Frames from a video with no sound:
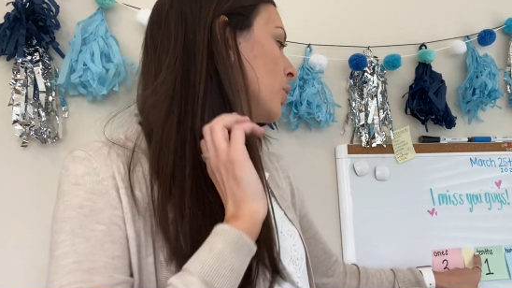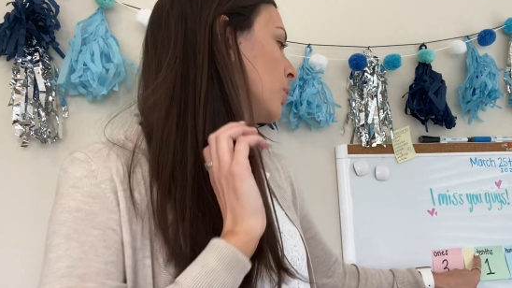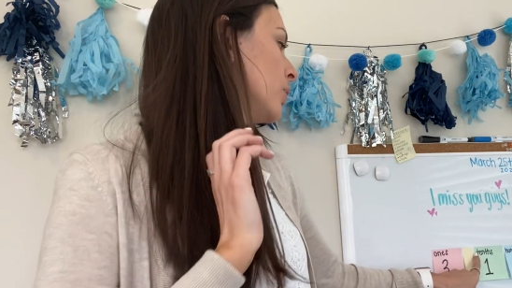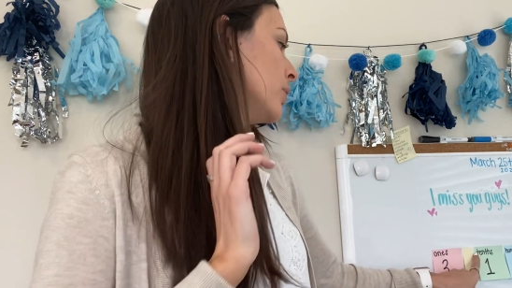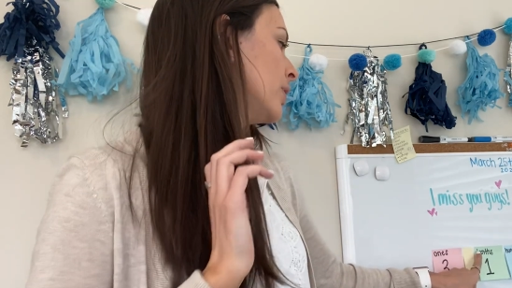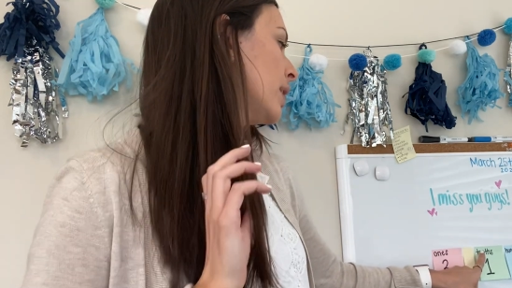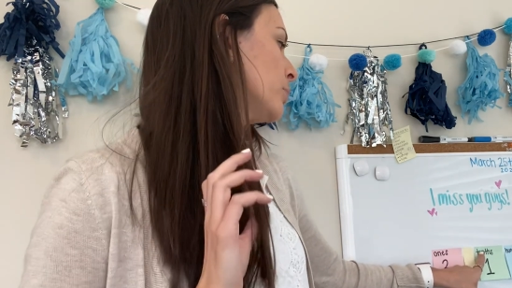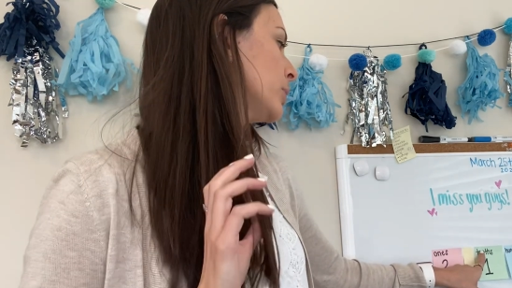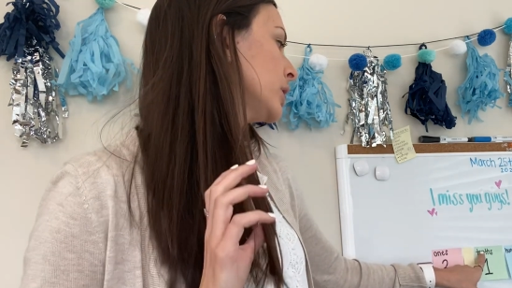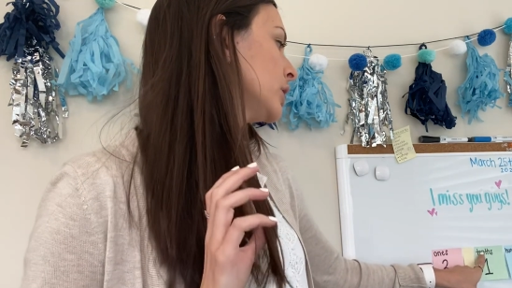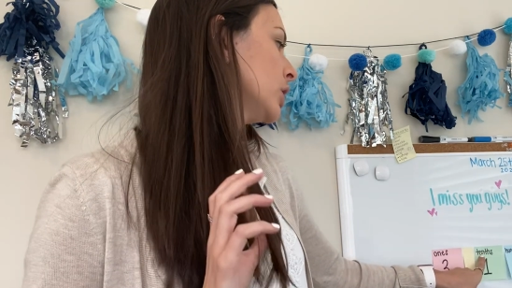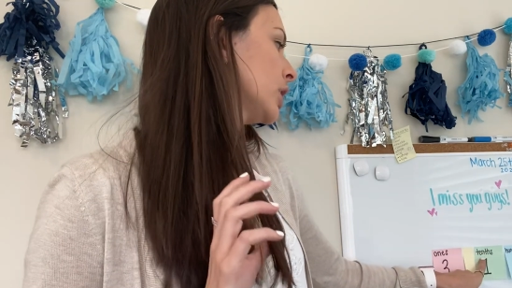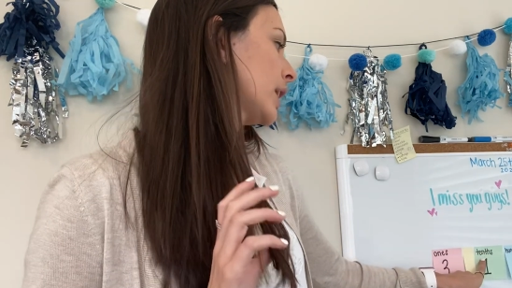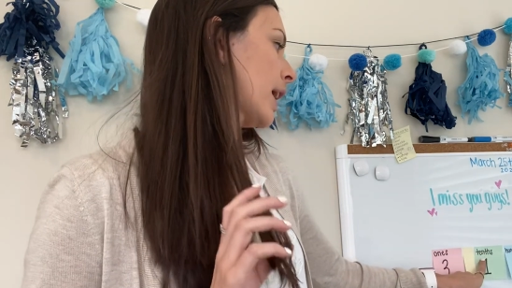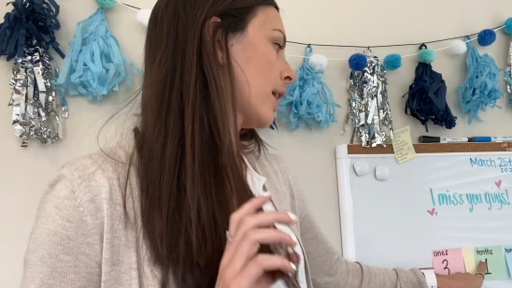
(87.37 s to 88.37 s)
Then we
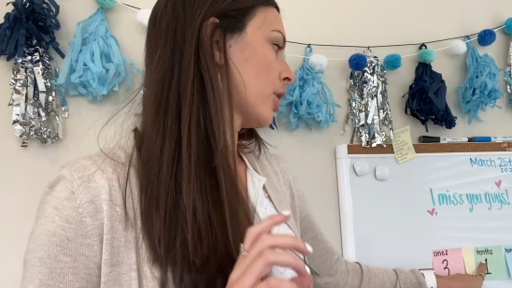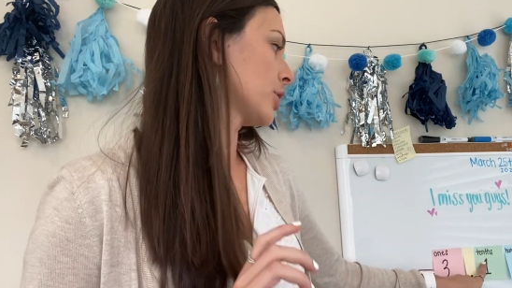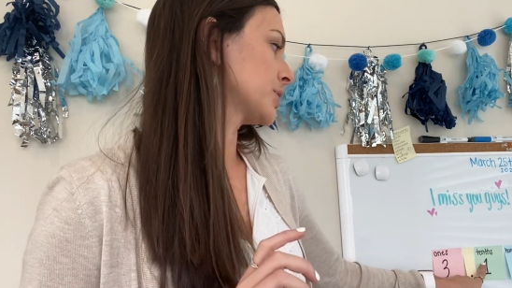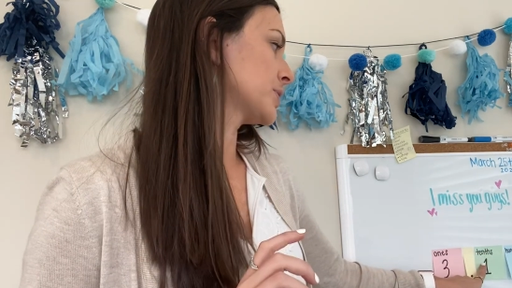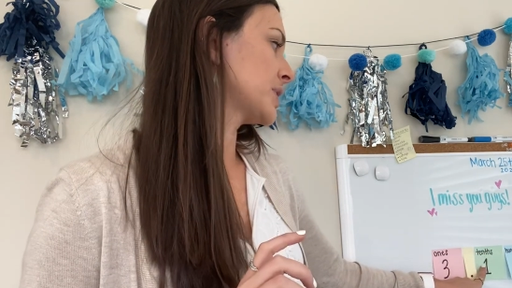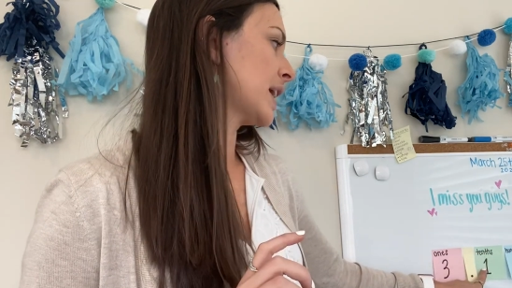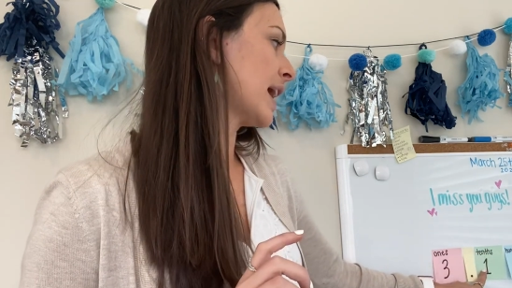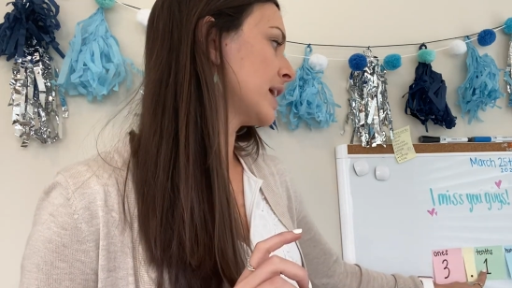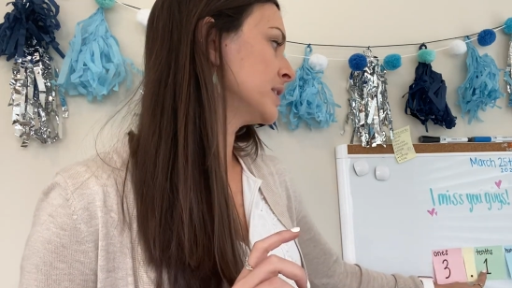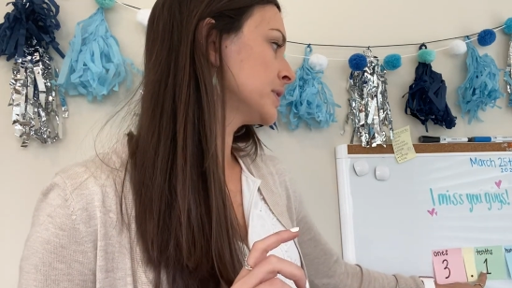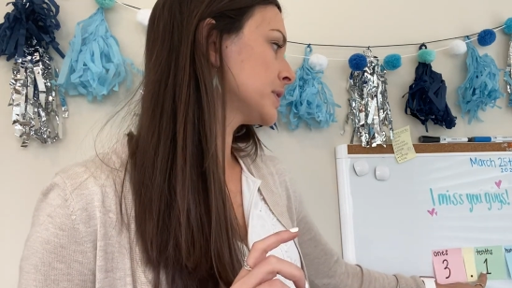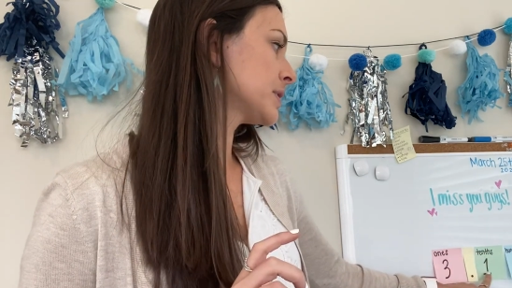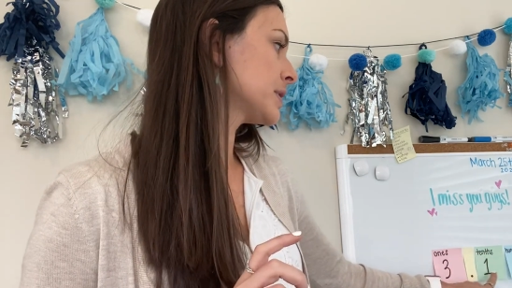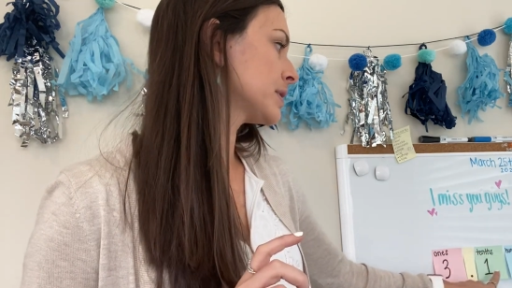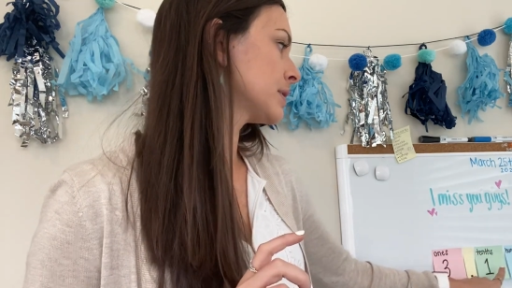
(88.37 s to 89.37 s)
look at our
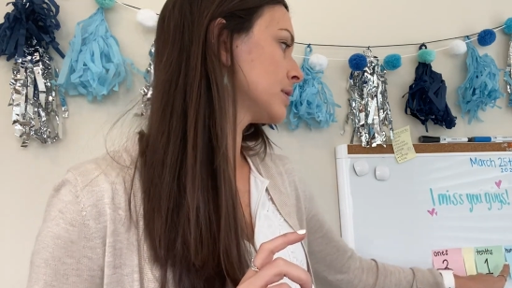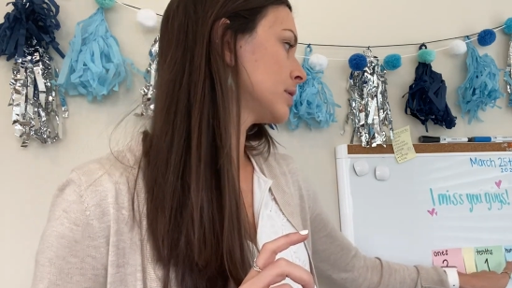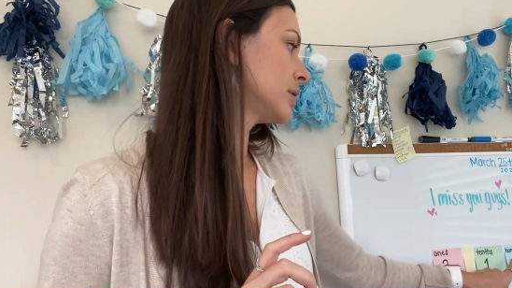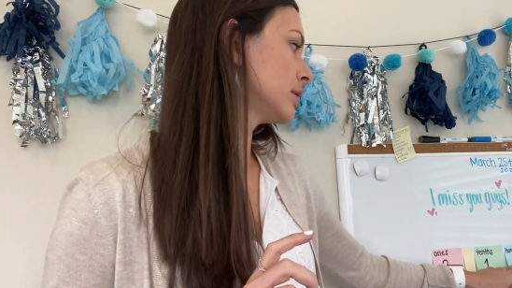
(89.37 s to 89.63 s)
tenths,